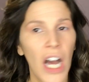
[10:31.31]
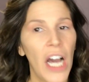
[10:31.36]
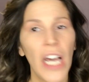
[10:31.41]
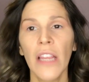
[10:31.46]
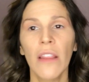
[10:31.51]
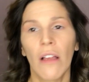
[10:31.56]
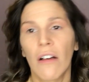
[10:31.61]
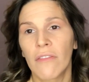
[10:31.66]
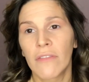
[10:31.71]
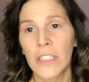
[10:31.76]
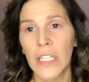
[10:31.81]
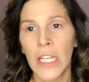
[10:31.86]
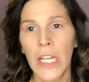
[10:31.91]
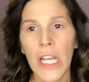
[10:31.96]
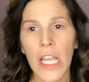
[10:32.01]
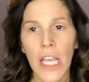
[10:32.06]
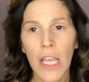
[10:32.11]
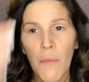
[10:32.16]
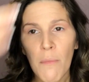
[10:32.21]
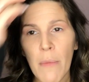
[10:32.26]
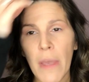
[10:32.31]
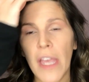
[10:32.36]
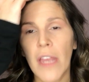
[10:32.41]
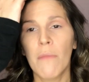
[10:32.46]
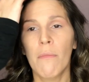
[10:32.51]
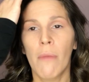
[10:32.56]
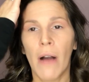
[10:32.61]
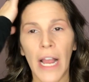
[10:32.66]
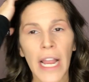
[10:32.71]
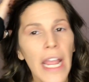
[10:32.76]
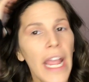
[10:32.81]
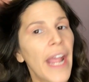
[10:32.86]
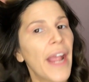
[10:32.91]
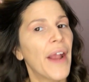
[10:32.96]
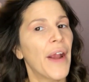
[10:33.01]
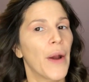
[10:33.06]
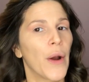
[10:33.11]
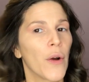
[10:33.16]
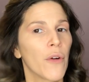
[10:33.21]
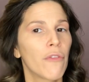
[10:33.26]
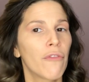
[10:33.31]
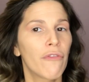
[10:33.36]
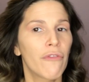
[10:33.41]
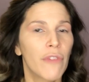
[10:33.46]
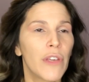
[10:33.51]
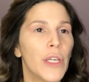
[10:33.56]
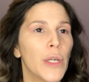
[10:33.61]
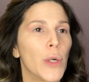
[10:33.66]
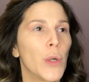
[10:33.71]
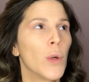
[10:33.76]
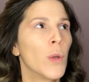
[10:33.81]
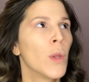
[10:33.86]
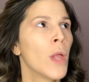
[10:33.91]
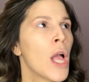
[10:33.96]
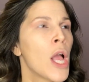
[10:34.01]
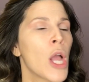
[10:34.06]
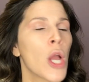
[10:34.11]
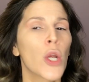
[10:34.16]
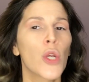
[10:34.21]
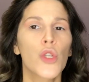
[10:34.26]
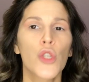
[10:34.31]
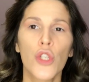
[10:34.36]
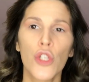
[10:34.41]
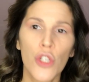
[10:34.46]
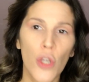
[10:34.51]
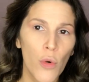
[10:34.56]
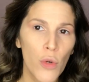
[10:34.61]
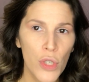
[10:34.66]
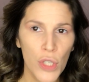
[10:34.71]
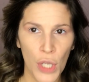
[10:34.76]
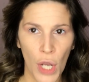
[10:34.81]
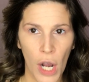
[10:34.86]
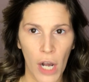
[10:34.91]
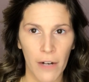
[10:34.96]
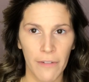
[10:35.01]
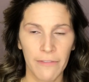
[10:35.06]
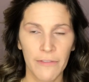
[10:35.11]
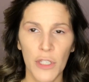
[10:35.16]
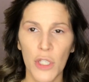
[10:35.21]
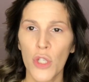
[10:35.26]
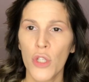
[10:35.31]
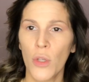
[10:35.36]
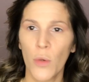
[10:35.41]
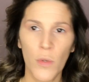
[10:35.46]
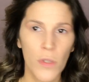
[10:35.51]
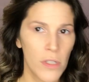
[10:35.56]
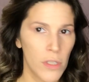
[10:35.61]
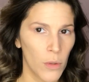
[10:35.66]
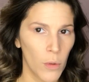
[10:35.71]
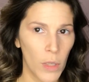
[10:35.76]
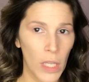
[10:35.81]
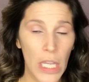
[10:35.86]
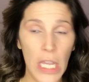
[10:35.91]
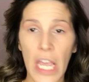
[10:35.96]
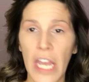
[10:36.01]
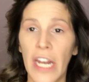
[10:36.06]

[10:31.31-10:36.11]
I loved it. It made my hair feel so soft, so silky.